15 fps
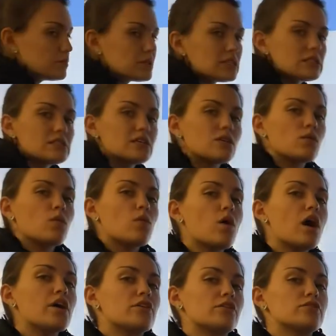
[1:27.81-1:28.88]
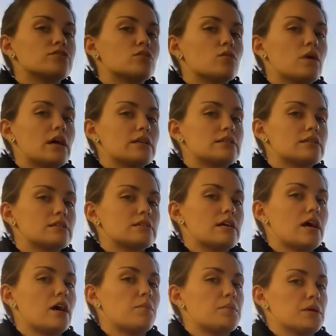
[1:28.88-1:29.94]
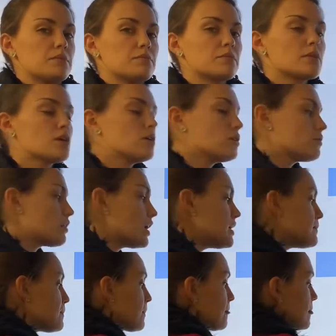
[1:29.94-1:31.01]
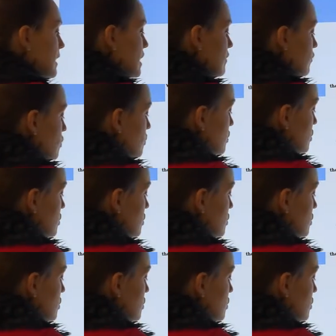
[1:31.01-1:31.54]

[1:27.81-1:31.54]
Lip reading: But it's in water, so why does this happen? Right? If you were